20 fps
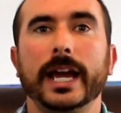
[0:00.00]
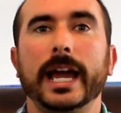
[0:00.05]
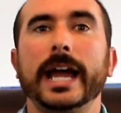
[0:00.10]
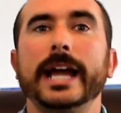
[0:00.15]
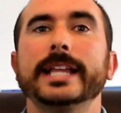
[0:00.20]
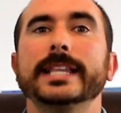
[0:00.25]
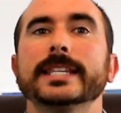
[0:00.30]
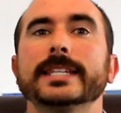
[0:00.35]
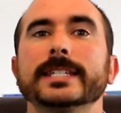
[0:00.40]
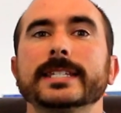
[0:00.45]

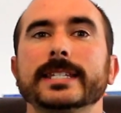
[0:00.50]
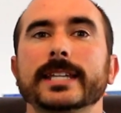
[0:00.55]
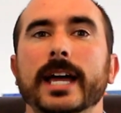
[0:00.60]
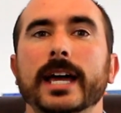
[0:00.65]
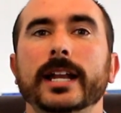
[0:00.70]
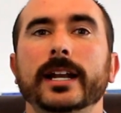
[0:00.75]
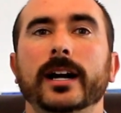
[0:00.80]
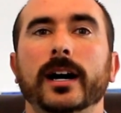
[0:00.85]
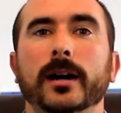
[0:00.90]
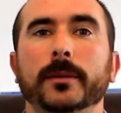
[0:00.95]
and
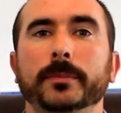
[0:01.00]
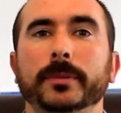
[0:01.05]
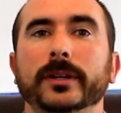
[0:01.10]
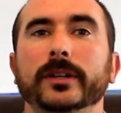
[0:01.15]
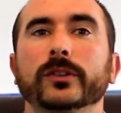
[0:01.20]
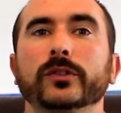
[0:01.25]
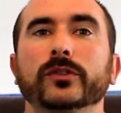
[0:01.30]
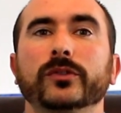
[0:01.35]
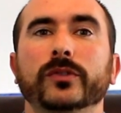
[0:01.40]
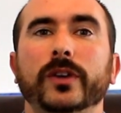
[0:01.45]
set up
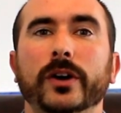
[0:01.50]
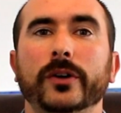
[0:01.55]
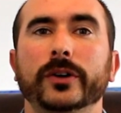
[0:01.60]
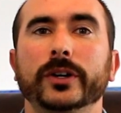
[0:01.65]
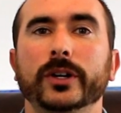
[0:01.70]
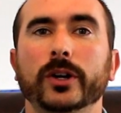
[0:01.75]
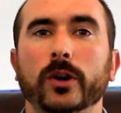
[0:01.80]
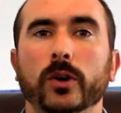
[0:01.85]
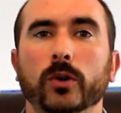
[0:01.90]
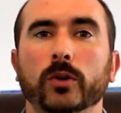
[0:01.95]
his
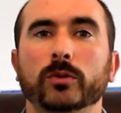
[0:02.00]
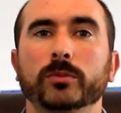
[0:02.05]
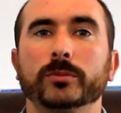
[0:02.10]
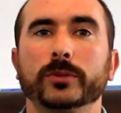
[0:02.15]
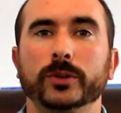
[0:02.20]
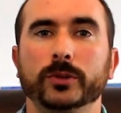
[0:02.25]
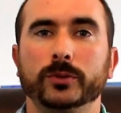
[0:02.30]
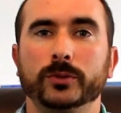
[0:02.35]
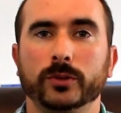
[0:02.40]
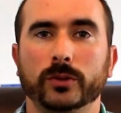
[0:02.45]
very own
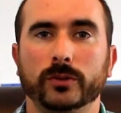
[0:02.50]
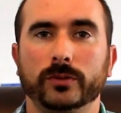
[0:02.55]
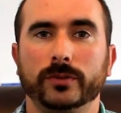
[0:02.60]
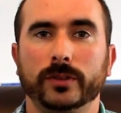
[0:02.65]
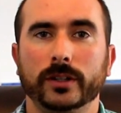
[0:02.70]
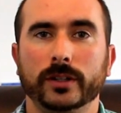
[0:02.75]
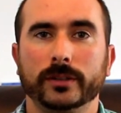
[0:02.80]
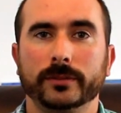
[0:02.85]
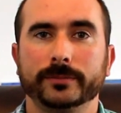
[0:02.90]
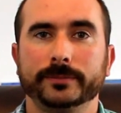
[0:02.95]
mutual
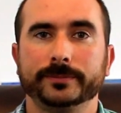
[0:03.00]
fund.